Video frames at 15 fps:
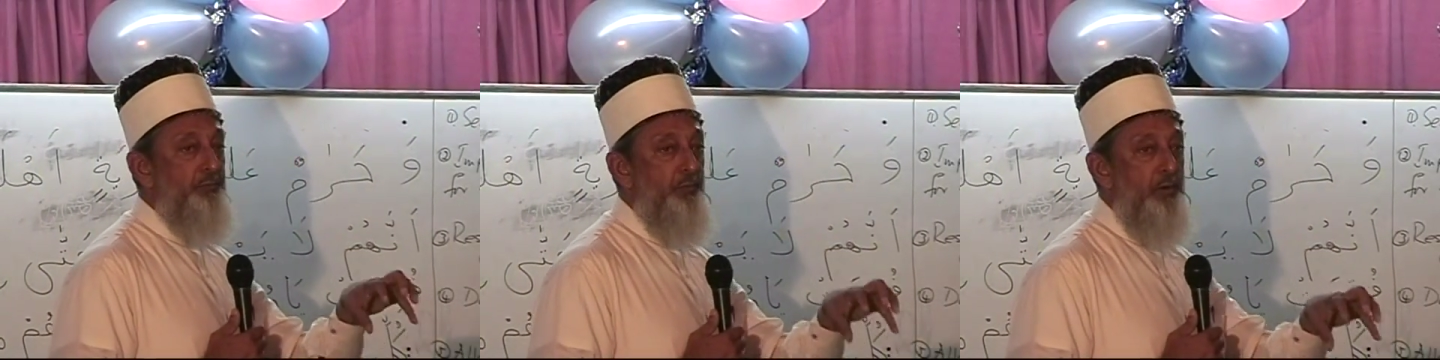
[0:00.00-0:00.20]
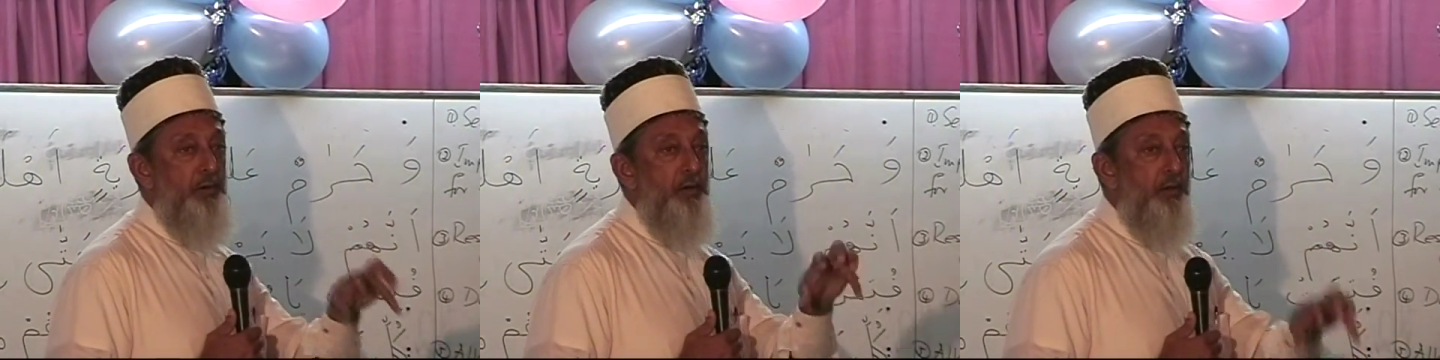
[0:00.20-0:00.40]

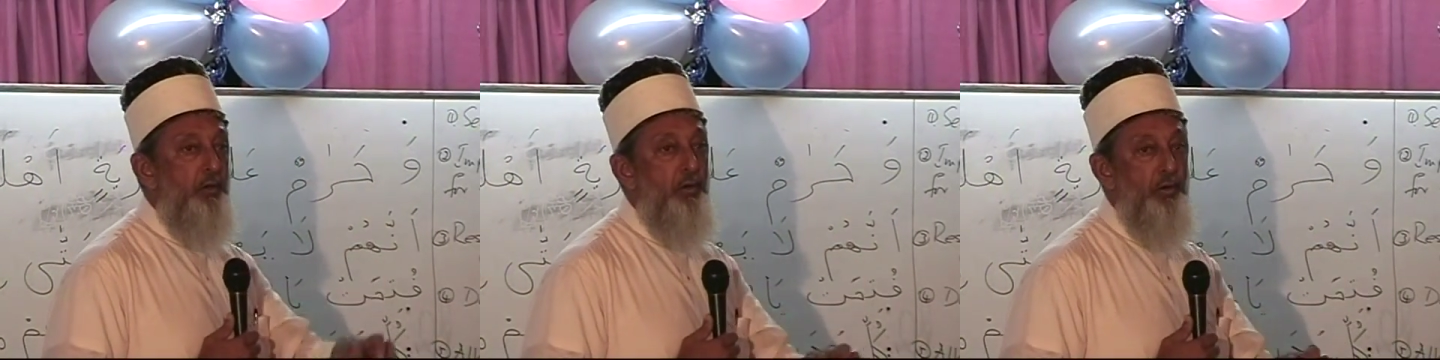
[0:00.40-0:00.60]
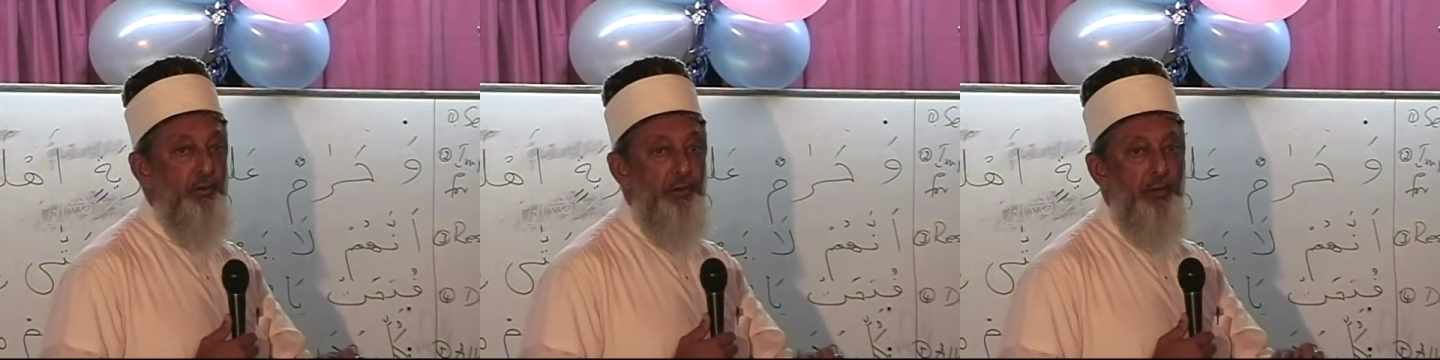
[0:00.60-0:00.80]
world
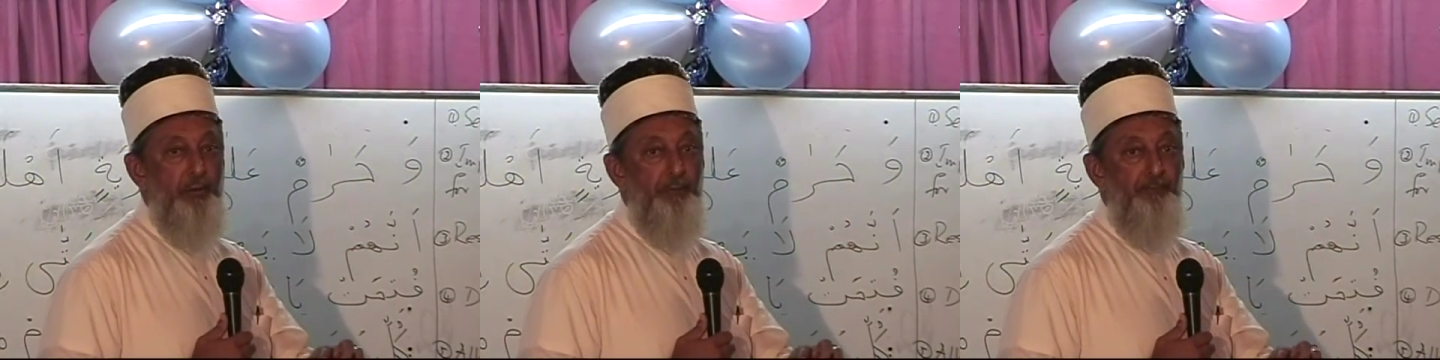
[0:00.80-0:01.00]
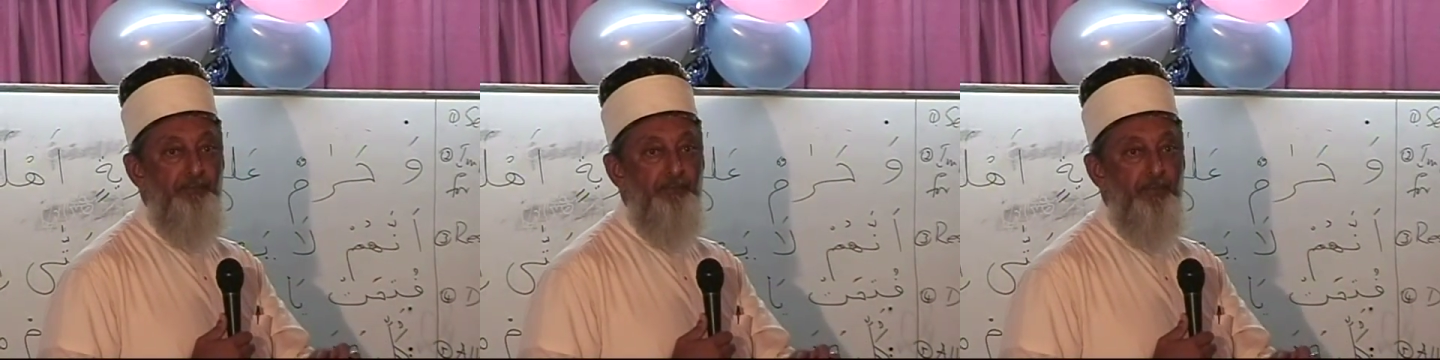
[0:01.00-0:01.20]

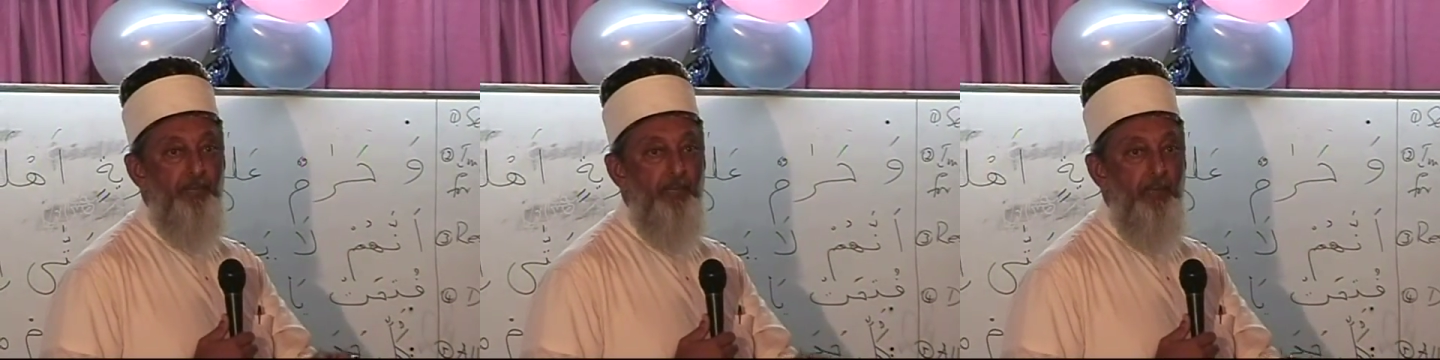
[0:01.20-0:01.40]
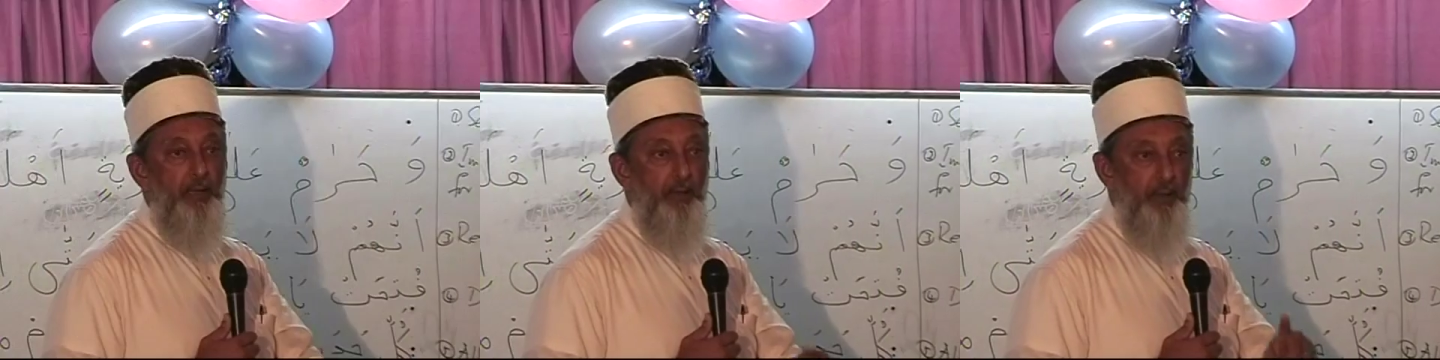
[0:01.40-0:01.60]
order
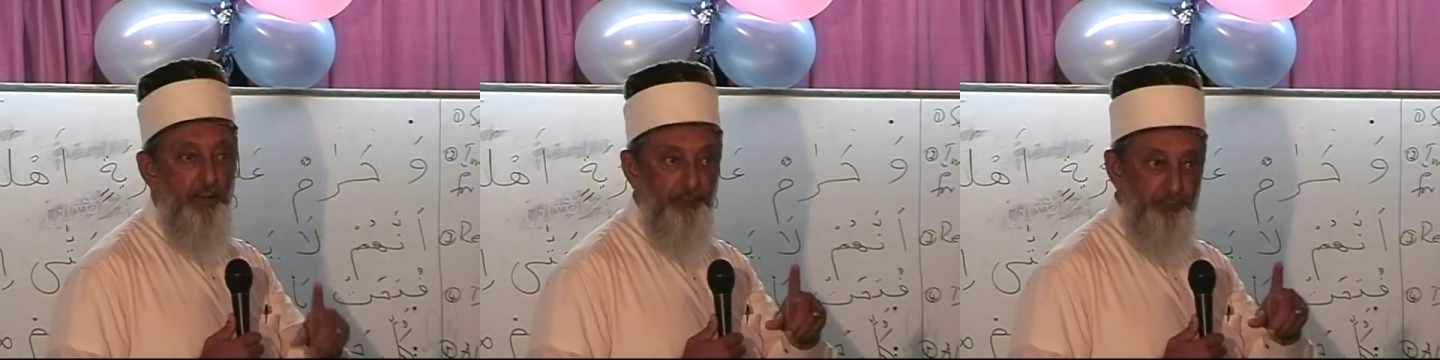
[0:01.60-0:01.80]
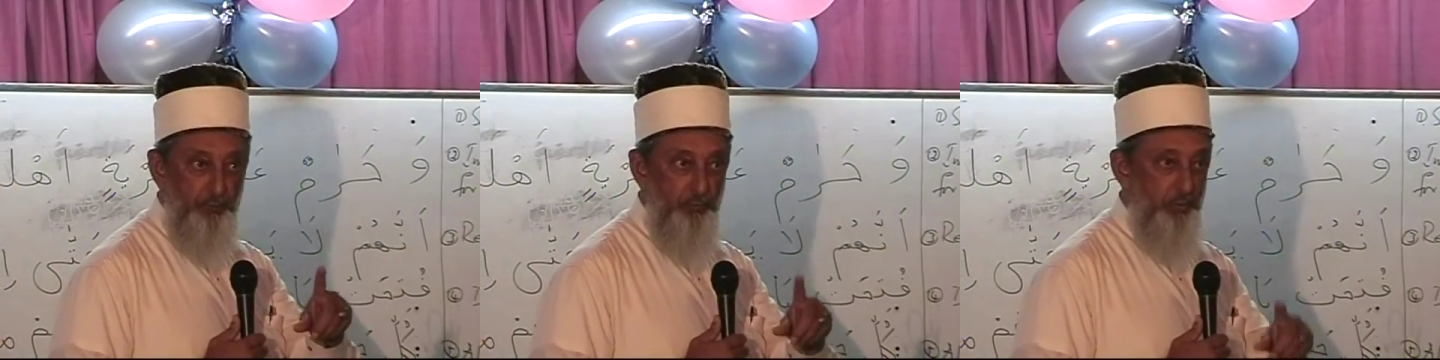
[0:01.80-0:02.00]

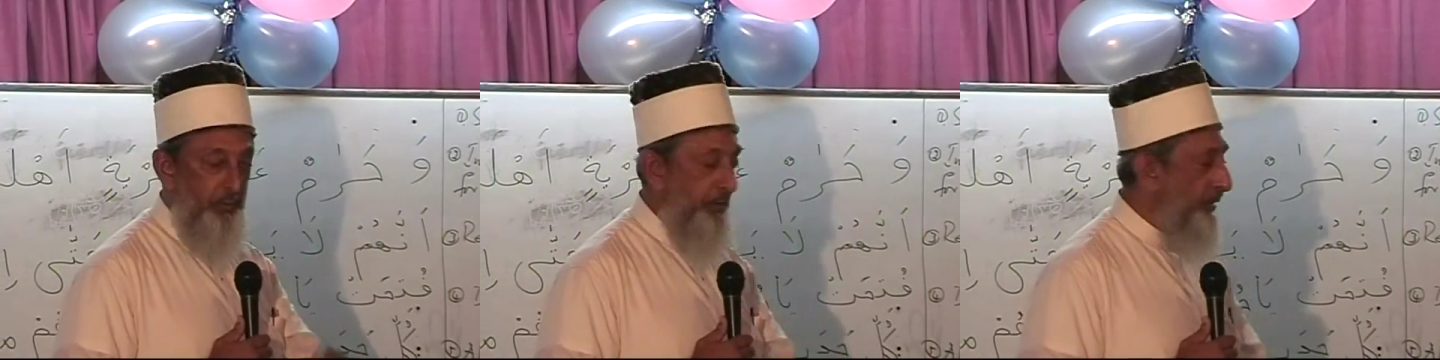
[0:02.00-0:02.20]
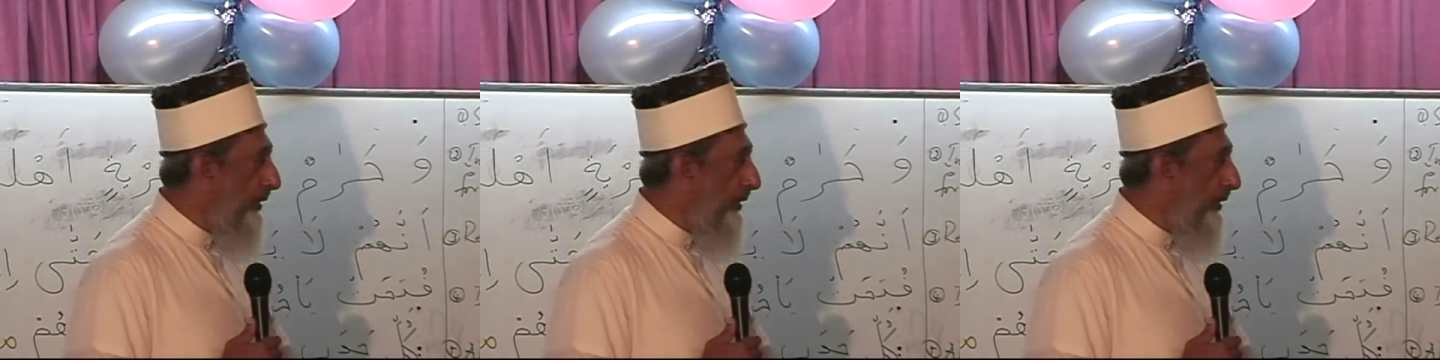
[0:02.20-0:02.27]
as the world